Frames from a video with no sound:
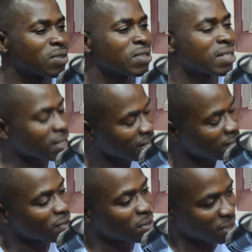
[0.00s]
or
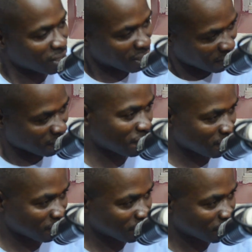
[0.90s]
discover yourself
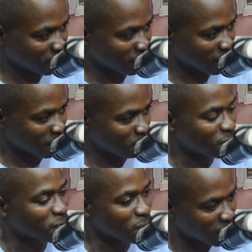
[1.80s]

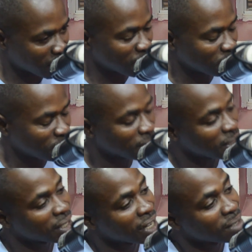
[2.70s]
before time,
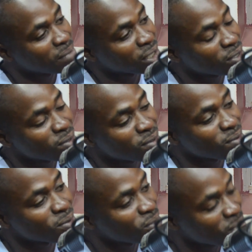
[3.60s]
it can make you to
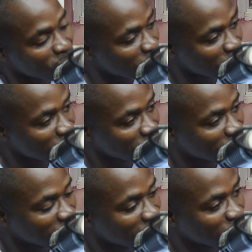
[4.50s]
lose jobs.
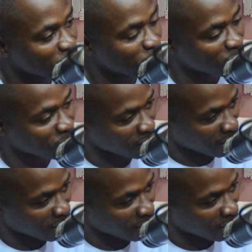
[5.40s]
We've been talking